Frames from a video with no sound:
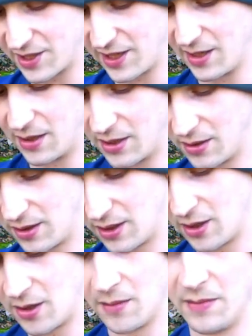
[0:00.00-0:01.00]
like
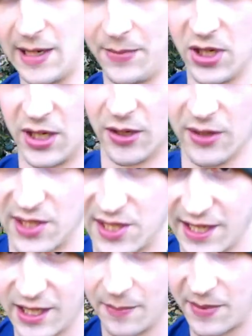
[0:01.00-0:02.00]
maybe you go to set up